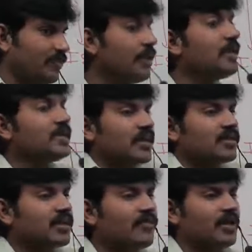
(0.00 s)

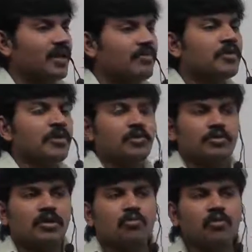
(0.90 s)

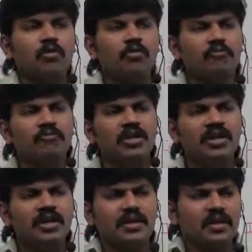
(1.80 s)
The
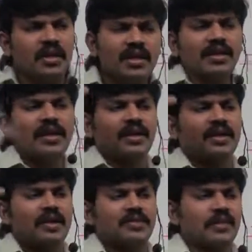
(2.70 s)
very rarely
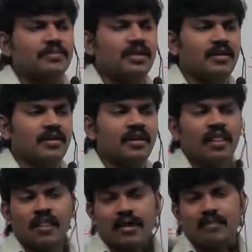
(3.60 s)
occurred exception
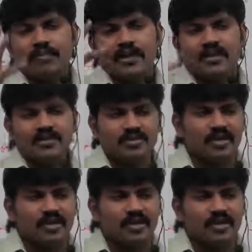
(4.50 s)
compiler is